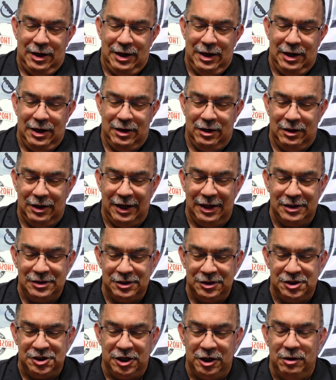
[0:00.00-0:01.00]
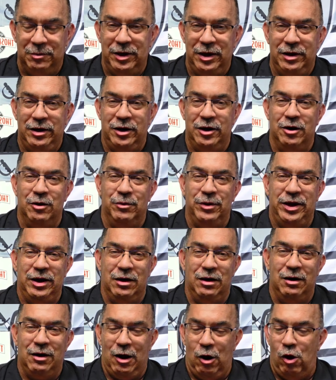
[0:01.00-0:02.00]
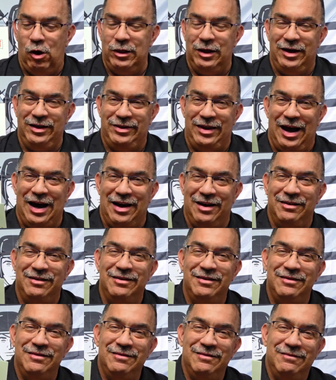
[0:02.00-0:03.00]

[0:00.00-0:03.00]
And ladies and gentlemen, here we are. Oh, look at that.